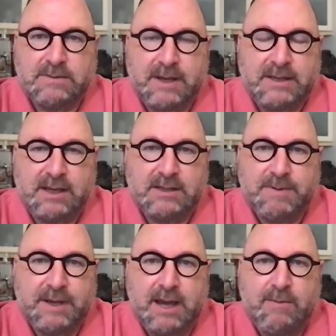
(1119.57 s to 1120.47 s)
It's
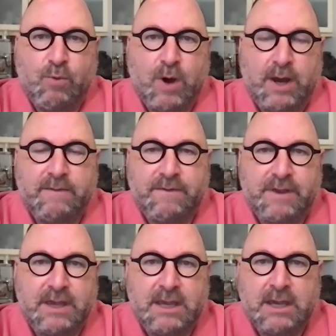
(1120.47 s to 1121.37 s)
become one of
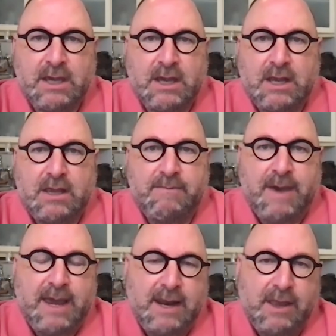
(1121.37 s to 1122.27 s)
the
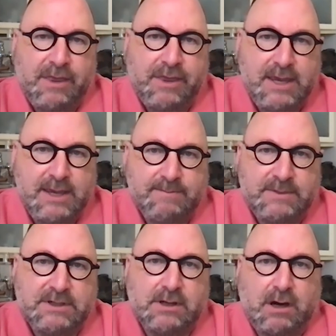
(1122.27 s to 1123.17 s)
main
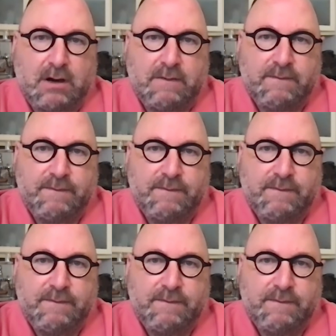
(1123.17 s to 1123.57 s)
themes of